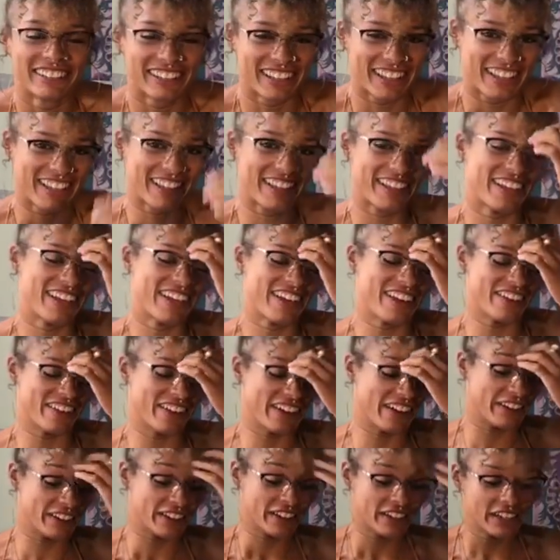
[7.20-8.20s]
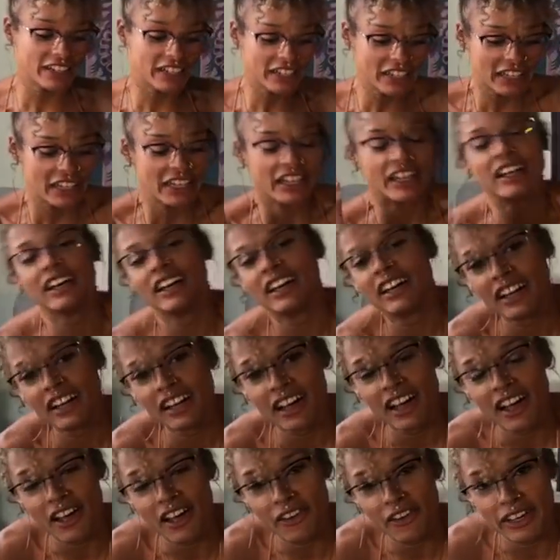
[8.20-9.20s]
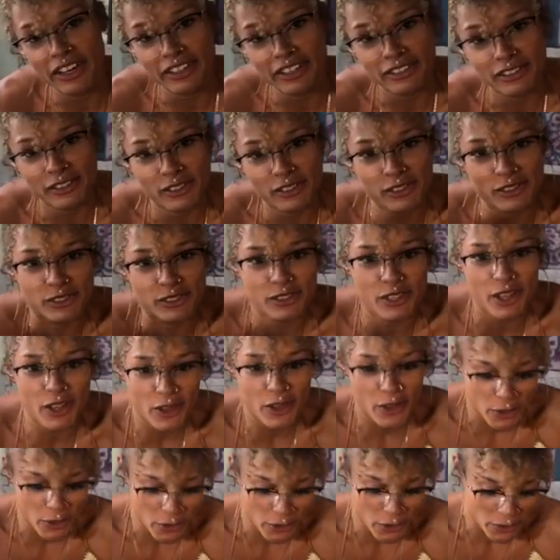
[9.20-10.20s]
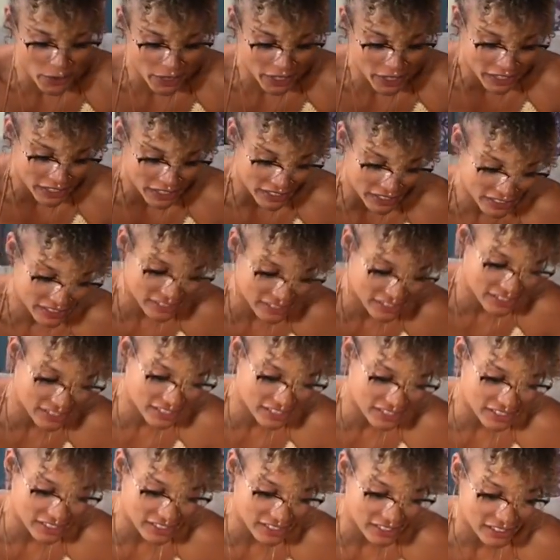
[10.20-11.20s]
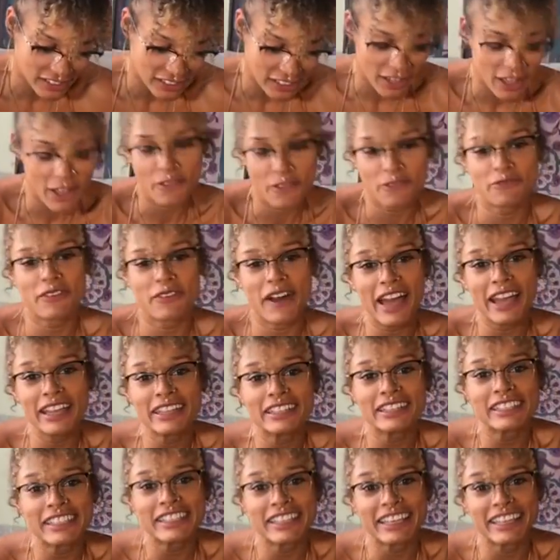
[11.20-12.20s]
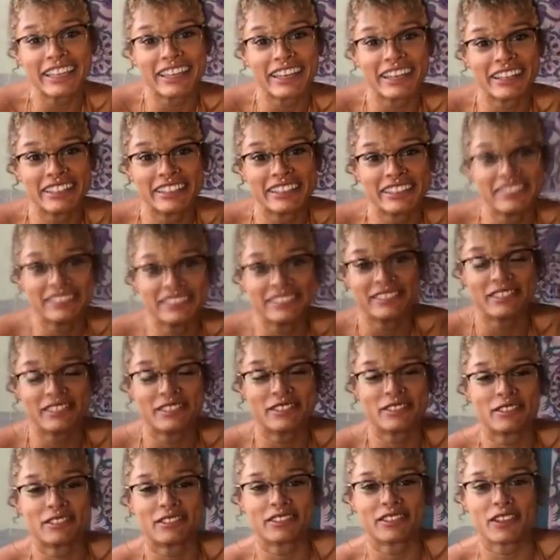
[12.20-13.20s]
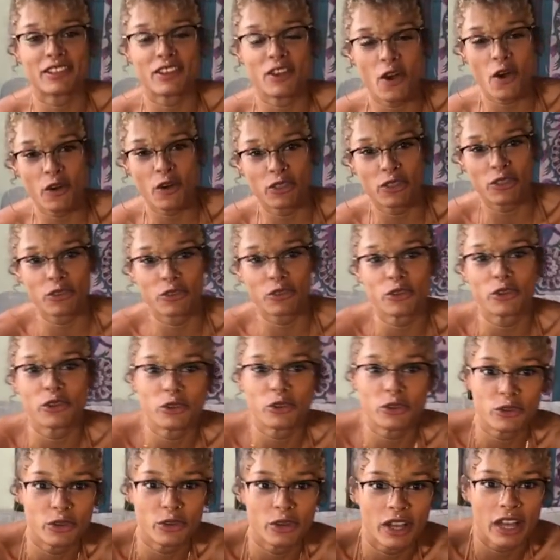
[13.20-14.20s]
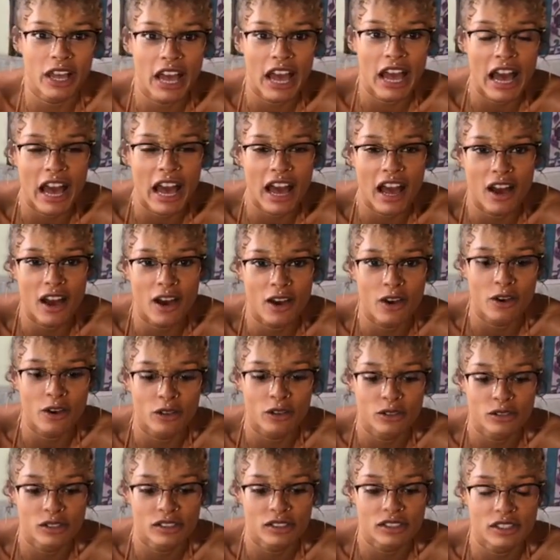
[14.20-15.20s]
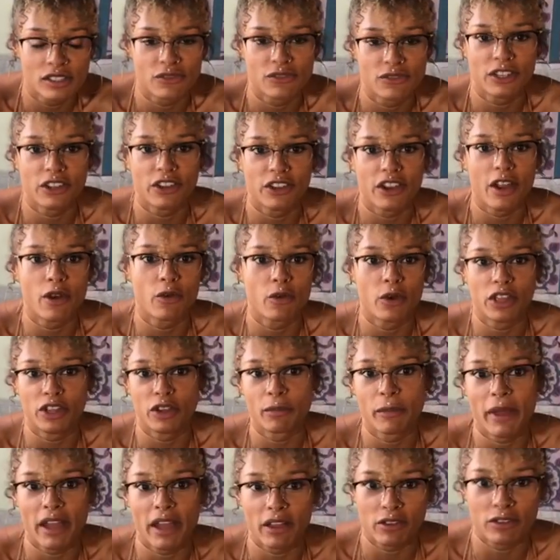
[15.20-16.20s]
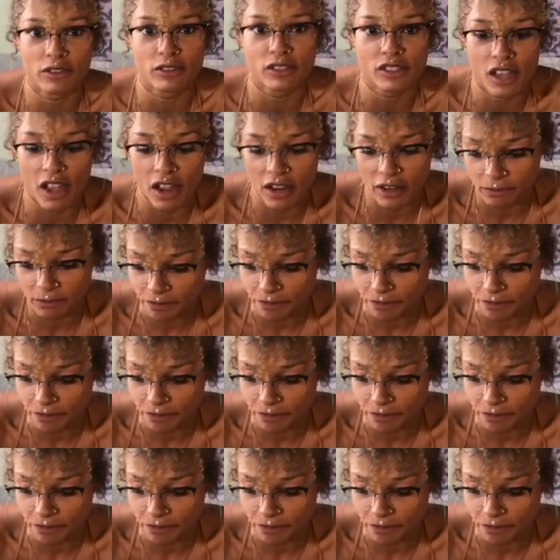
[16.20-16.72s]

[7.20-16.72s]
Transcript: All right. All right. So, finally gonna go through how to figure out what your macros are.